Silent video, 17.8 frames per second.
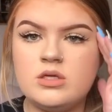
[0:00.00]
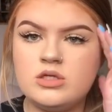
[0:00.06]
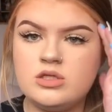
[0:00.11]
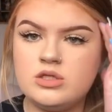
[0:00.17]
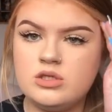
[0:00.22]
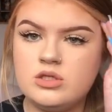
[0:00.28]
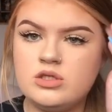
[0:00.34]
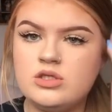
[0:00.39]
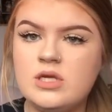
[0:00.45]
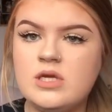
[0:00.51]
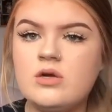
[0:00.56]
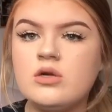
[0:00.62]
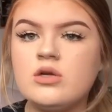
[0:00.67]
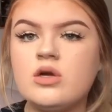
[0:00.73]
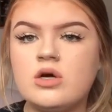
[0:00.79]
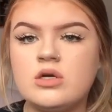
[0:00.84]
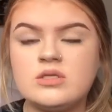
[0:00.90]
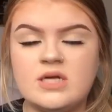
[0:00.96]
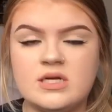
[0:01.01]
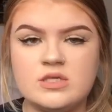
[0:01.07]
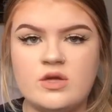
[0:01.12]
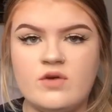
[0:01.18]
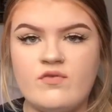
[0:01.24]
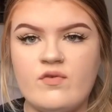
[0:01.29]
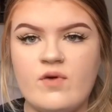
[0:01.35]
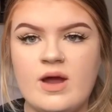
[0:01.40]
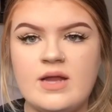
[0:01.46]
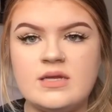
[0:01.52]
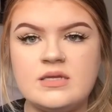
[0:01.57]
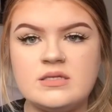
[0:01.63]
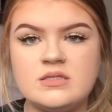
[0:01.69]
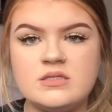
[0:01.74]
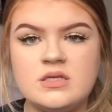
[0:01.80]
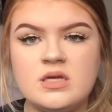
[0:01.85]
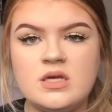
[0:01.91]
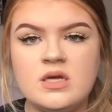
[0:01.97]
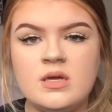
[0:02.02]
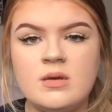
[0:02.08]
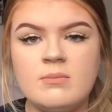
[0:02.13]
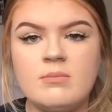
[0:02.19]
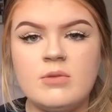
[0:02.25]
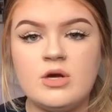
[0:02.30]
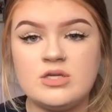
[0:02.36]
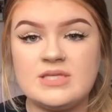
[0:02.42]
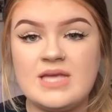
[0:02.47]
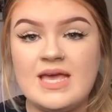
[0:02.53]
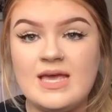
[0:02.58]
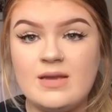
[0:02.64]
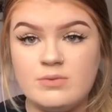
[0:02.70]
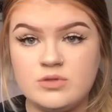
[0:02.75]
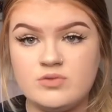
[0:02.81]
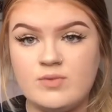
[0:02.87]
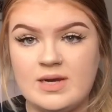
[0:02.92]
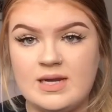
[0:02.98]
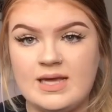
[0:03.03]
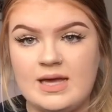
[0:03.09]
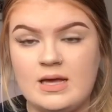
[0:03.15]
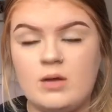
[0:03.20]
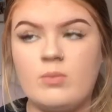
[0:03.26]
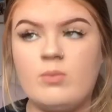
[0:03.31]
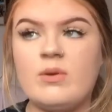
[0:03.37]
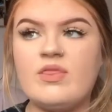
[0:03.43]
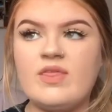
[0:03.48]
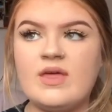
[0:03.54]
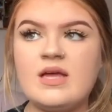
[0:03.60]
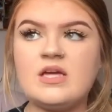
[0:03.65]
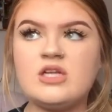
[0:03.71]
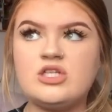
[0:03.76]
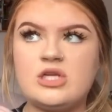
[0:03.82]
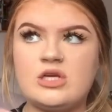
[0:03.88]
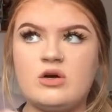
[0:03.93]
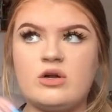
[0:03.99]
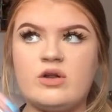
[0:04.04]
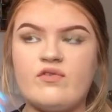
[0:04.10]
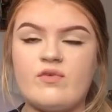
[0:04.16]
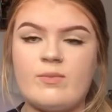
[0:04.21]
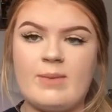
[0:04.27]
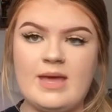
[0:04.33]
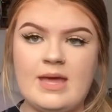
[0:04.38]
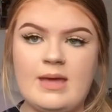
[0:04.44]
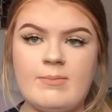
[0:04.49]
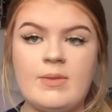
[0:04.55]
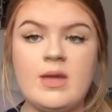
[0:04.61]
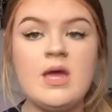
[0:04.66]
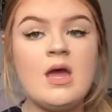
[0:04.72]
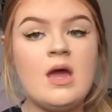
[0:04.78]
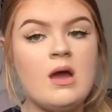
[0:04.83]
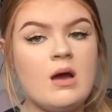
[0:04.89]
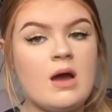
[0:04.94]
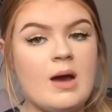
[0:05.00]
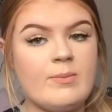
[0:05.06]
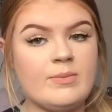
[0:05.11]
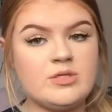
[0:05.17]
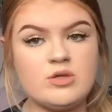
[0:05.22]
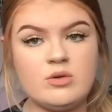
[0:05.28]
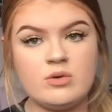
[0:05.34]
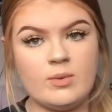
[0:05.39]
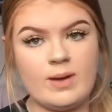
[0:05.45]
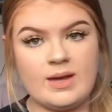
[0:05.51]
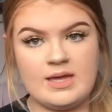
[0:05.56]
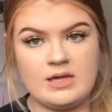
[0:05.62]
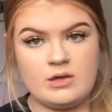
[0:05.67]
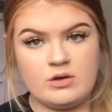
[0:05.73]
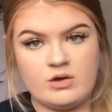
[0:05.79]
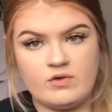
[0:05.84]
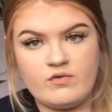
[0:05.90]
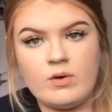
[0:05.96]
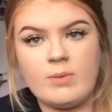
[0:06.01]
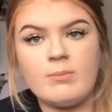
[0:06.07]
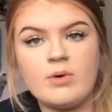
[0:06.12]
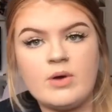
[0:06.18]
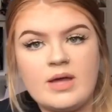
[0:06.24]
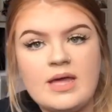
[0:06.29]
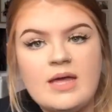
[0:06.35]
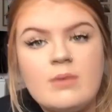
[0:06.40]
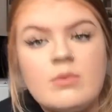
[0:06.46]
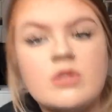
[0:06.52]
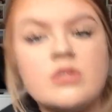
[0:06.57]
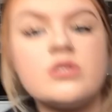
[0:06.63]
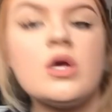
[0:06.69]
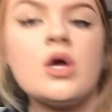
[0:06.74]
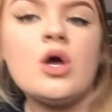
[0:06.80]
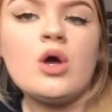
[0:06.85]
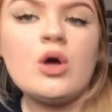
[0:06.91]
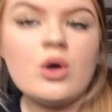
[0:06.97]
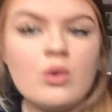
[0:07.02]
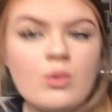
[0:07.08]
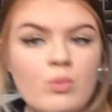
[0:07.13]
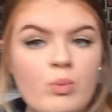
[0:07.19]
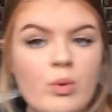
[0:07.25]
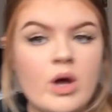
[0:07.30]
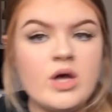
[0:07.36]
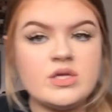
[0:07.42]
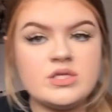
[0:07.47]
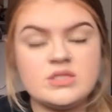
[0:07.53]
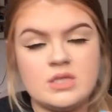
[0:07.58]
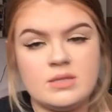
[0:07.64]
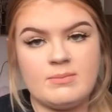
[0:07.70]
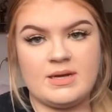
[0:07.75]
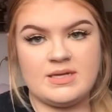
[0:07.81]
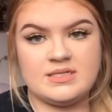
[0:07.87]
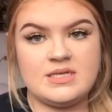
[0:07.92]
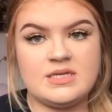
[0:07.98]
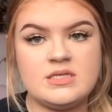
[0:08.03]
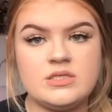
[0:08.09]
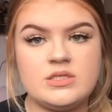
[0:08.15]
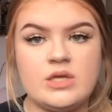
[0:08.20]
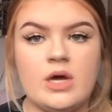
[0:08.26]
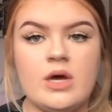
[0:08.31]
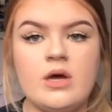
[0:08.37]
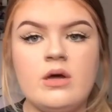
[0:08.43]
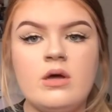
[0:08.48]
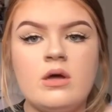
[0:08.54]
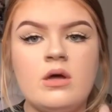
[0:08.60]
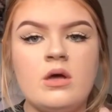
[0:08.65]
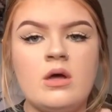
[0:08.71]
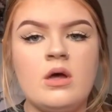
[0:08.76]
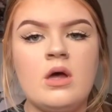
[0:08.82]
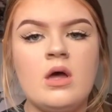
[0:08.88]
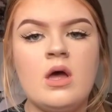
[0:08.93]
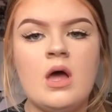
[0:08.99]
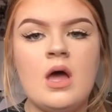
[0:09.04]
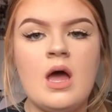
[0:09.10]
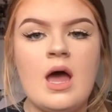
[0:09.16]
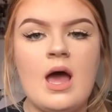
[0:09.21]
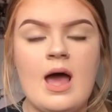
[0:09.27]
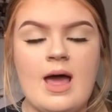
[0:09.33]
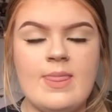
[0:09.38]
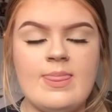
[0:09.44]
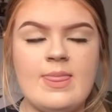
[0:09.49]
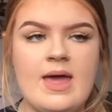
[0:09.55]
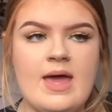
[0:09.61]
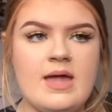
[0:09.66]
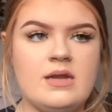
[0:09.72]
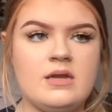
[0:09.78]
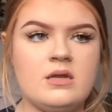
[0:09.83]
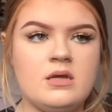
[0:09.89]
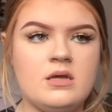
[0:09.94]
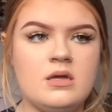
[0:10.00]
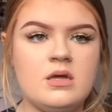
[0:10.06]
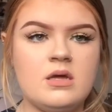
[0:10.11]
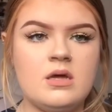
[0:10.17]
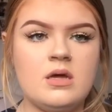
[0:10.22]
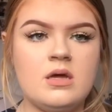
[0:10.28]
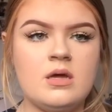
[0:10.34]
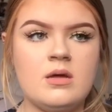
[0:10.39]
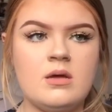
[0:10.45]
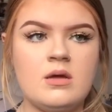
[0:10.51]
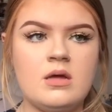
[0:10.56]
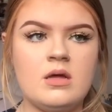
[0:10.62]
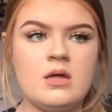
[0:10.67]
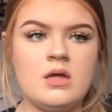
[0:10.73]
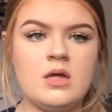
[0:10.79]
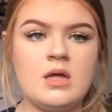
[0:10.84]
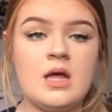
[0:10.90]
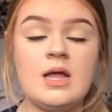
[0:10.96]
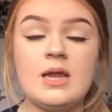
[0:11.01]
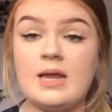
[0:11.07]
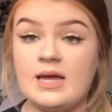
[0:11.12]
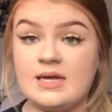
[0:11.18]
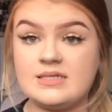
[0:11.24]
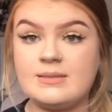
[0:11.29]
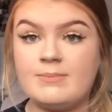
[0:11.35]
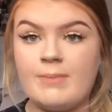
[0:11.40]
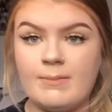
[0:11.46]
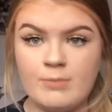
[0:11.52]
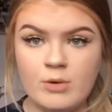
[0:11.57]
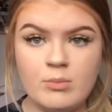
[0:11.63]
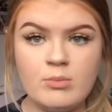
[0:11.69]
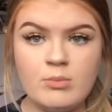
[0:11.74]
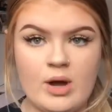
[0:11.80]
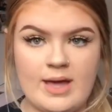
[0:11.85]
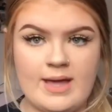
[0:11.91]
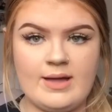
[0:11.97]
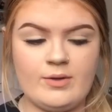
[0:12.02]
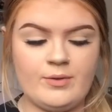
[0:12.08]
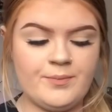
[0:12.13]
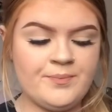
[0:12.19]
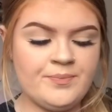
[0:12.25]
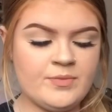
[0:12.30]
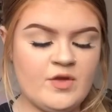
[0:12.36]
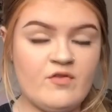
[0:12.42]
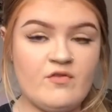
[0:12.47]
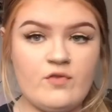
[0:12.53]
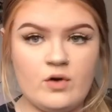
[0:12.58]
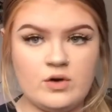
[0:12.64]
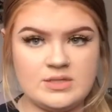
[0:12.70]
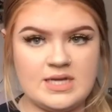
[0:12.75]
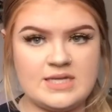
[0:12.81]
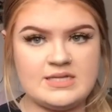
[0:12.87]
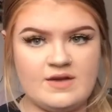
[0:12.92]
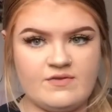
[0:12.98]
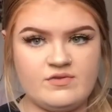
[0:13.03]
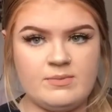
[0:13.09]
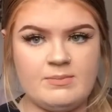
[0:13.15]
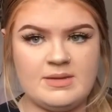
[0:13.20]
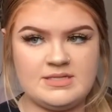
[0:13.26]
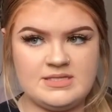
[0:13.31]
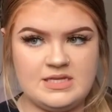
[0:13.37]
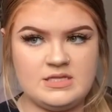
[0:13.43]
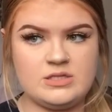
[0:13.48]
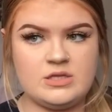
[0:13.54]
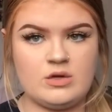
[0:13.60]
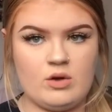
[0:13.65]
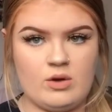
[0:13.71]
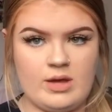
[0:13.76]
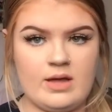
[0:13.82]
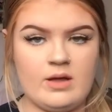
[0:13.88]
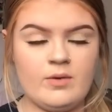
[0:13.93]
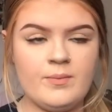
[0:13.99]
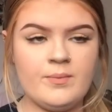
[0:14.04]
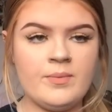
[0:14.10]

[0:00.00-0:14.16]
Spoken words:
She couldn't contact her friend because he was really ill. And we think she got it from him, and we don't know where he got it from. But he was worse than my sister. And then, like I said, my mum got ill 4 days after my sister got ill.